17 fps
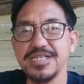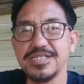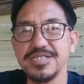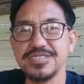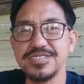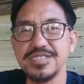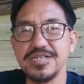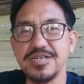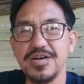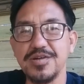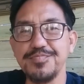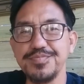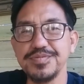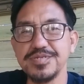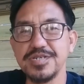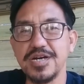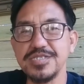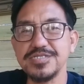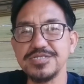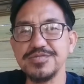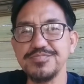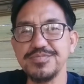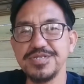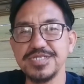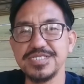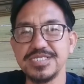because the
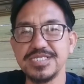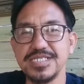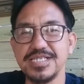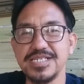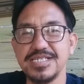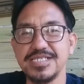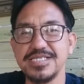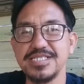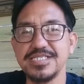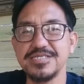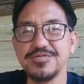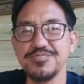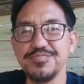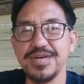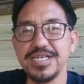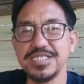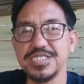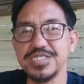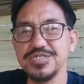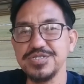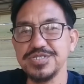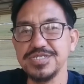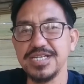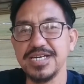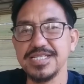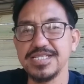customers need to make
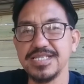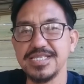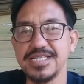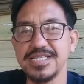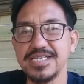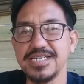sure that